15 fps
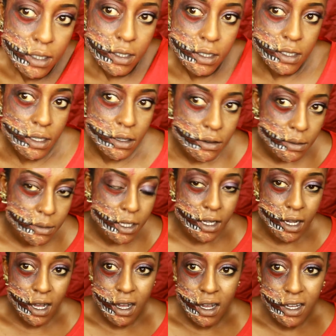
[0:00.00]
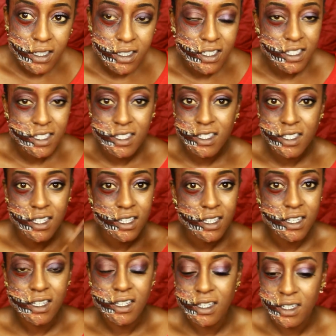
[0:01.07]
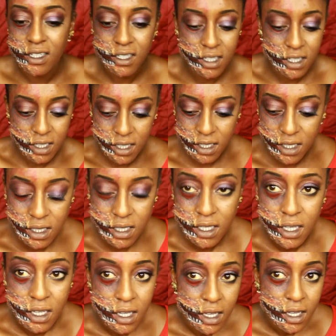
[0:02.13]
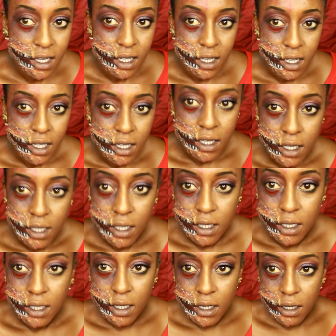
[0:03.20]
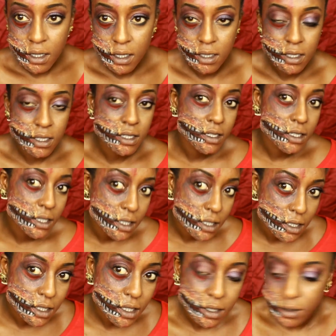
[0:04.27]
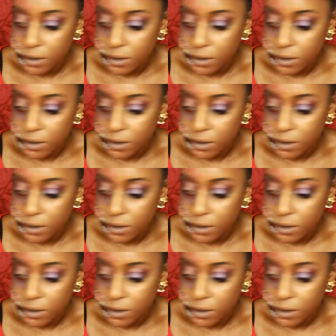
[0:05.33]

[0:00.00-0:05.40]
So my car just, just oh, this, you know,